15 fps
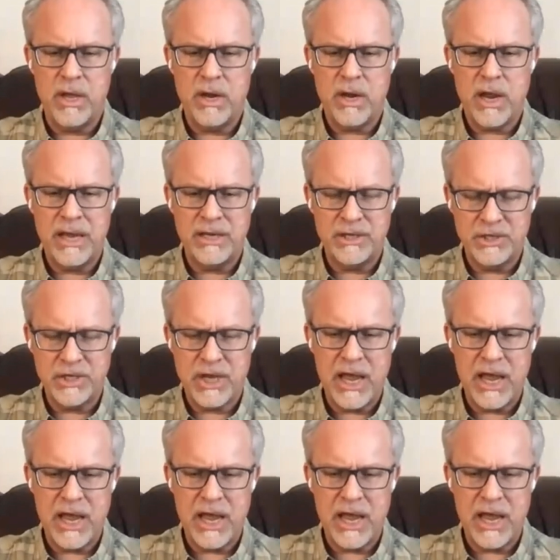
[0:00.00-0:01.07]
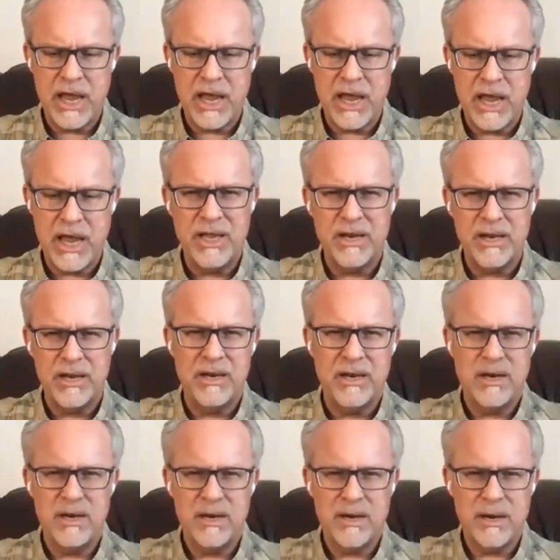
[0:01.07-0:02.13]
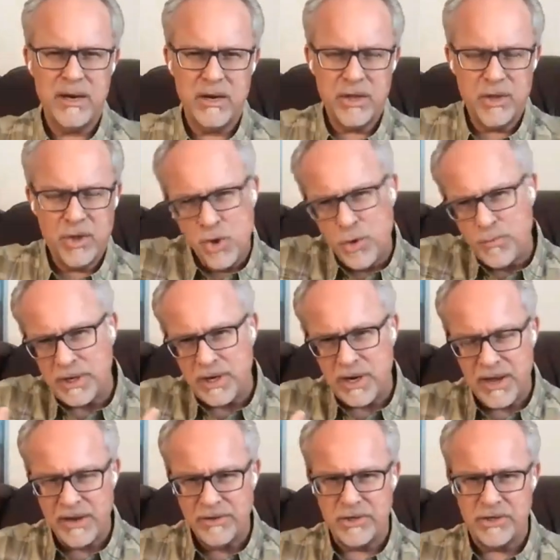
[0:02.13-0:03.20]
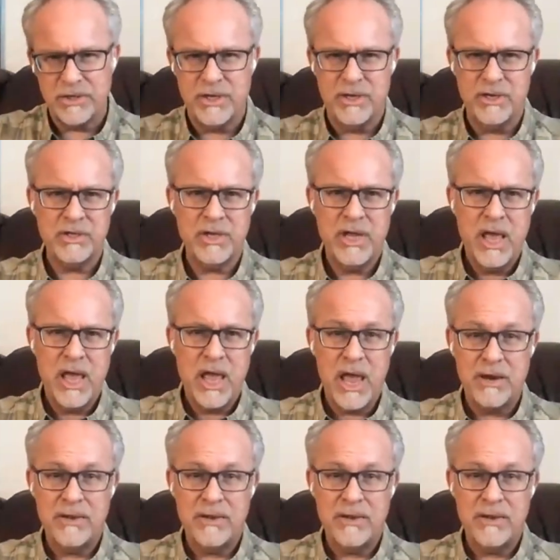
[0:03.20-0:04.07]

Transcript: the anxiety that's in human consciousness,